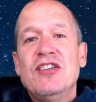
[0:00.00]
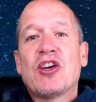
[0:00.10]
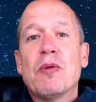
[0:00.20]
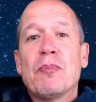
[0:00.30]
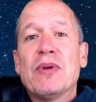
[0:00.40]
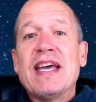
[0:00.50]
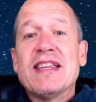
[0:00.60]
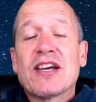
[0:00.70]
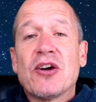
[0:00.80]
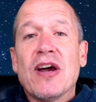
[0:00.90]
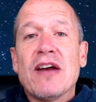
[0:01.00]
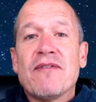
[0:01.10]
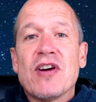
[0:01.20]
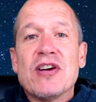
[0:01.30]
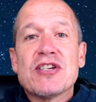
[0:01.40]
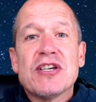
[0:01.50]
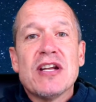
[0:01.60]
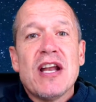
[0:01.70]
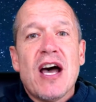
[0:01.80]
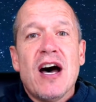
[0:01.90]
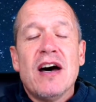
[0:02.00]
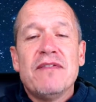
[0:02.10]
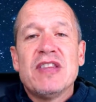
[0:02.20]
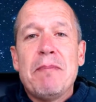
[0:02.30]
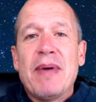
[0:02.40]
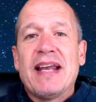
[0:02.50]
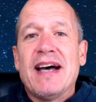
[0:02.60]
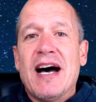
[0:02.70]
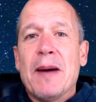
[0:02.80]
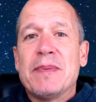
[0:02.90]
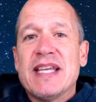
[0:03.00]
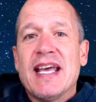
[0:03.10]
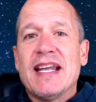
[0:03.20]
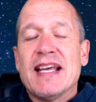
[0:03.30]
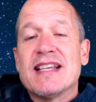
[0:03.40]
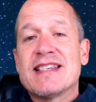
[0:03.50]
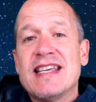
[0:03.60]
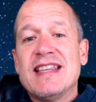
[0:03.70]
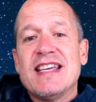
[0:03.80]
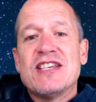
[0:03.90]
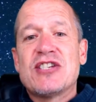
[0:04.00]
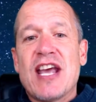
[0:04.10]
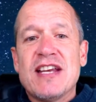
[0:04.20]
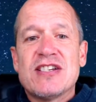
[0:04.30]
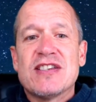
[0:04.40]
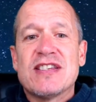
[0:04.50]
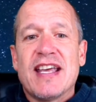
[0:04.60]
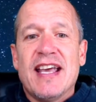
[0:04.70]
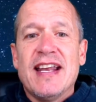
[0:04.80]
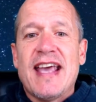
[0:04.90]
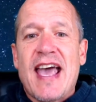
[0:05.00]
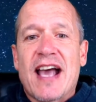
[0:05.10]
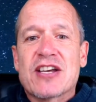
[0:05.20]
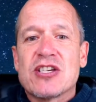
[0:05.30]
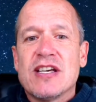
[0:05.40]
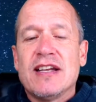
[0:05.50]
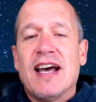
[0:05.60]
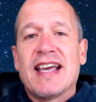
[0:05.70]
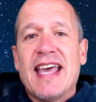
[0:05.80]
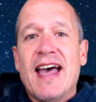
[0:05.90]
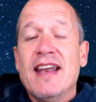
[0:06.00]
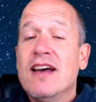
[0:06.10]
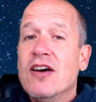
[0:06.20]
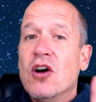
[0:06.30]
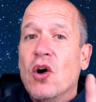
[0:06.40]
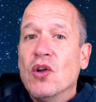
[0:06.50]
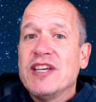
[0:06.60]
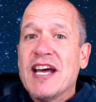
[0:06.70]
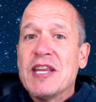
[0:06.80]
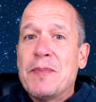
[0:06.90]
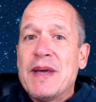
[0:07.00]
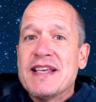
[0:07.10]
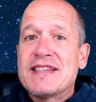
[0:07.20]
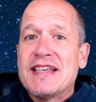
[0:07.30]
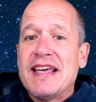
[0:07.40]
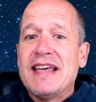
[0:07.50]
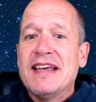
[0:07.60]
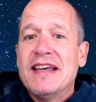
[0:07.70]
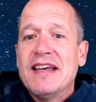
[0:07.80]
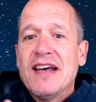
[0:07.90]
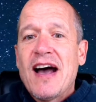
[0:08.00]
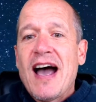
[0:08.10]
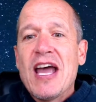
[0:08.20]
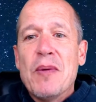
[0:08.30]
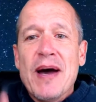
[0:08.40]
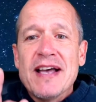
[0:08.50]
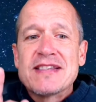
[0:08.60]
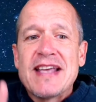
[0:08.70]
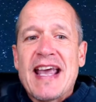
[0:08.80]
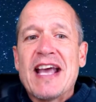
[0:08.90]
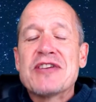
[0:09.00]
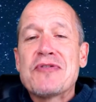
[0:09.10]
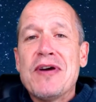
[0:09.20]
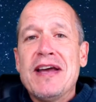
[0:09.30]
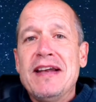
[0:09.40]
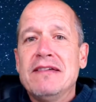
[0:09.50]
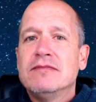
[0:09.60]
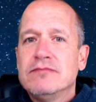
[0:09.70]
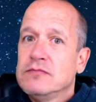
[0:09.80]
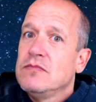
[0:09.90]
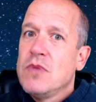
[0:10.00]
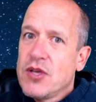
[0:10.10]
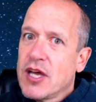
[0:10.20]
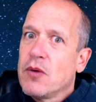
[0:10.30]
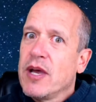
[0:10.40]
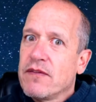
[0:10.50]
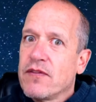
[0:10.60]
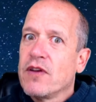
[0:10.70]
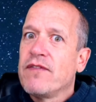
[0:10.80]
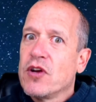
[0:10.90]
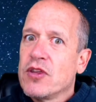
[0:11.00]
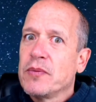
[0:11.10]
You can play the current version of the beta update and see these changes in action. Again, only on the PC, iOS, Android. You gotta wait for a further